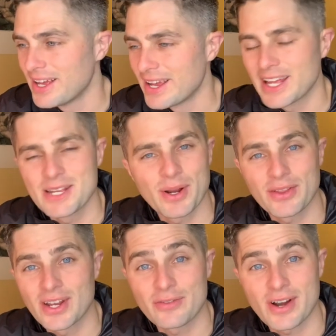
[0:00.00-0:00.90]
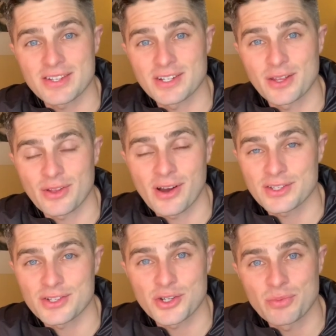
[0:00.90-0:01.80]
Anybody that ever has any thoughts,
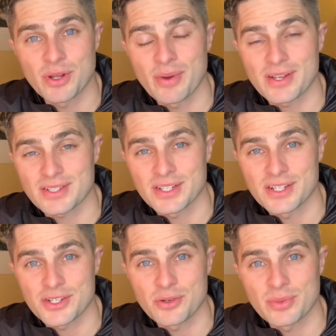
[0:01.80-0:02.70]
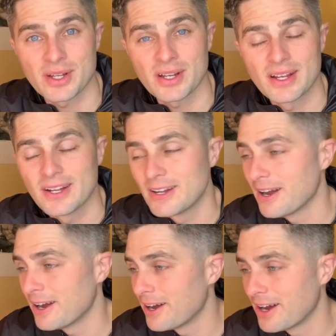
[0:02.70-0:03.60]
shoot me a message, shoot me a
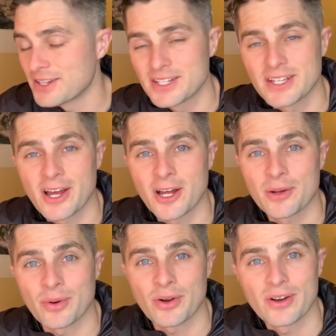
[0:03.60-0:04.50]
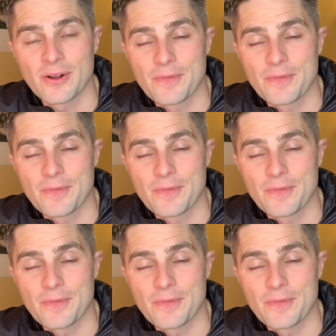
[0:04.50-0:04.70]
DM, or